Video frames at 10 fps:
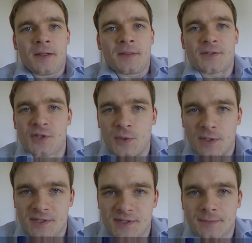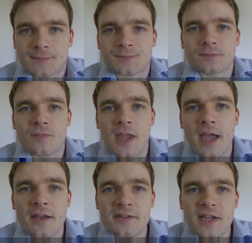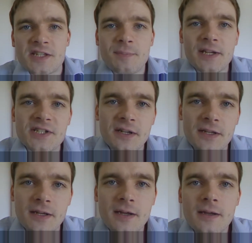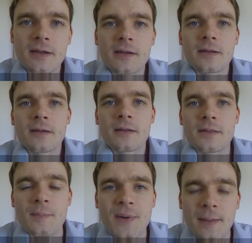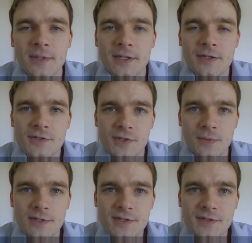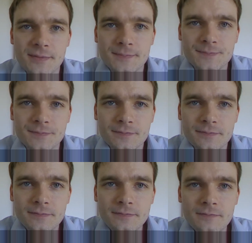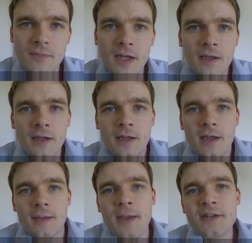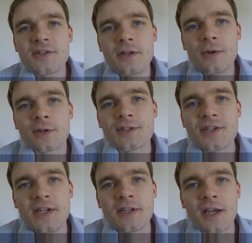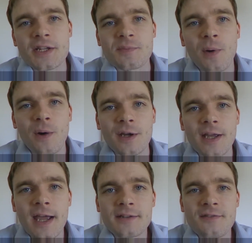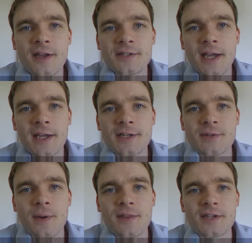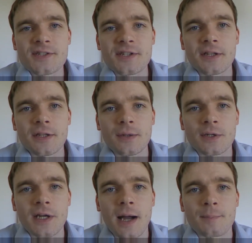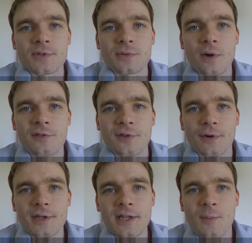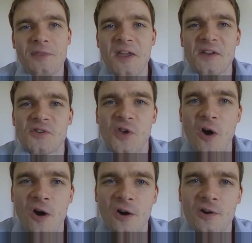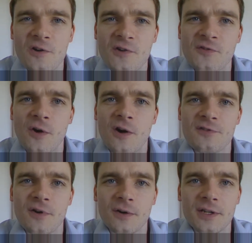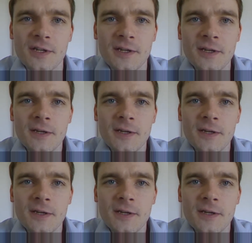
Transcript: The schools, and especially the public schools. Imagine you're a teenage boy at that age where they still look up to authority, where they long for authority,